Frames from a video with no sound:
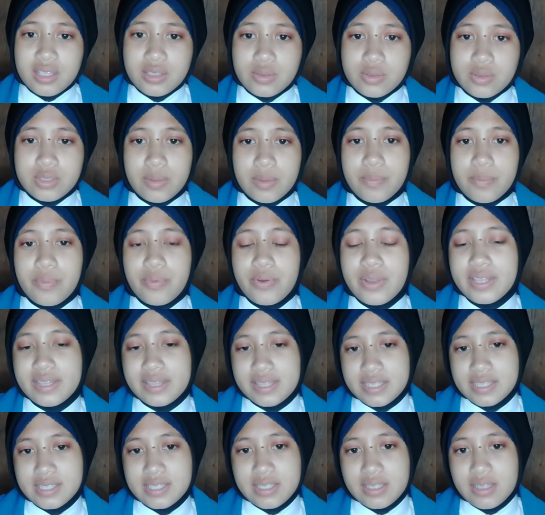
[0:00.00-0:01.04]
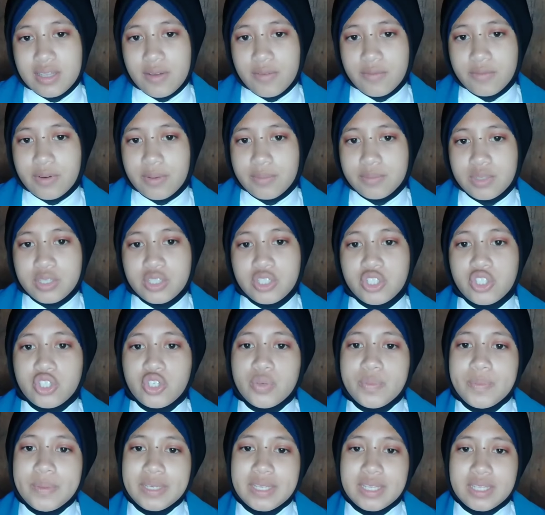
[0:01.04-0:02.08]
to the brightness, from the
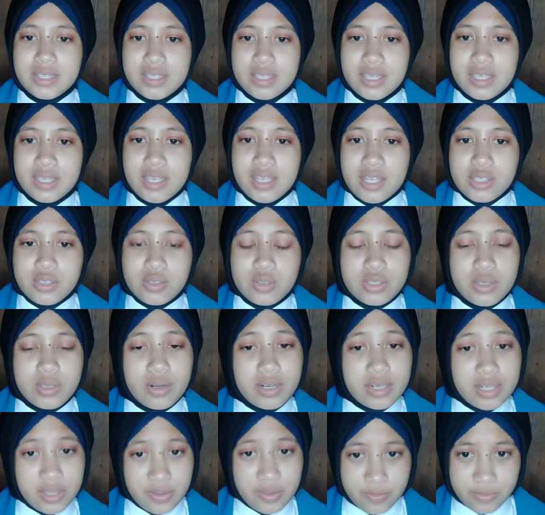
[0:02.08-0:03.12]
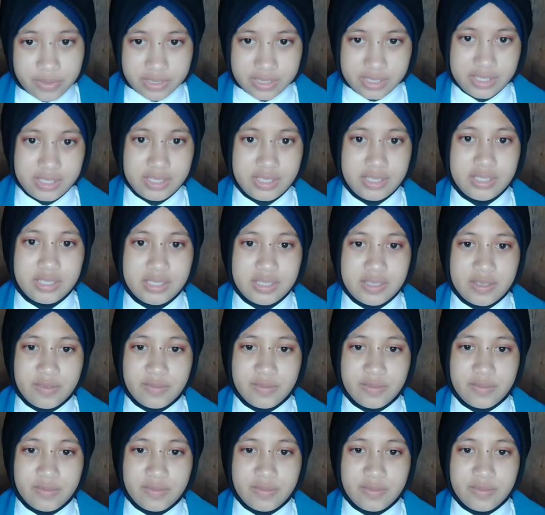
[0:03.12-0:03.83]
stupidity to the cleverness,